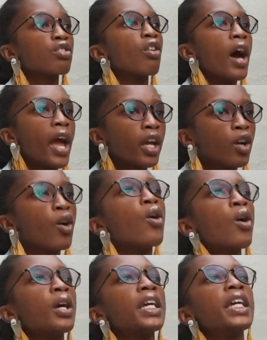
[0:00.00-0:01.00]
So I
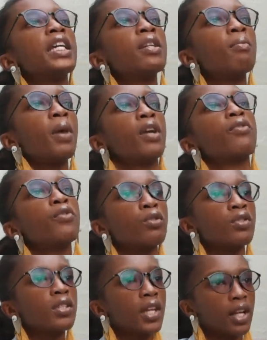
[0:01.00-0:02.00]
go in my
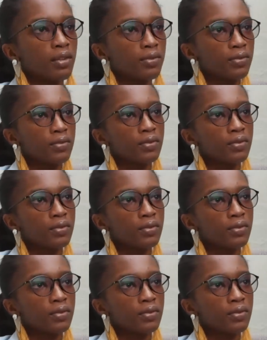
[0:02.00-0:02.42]
full self.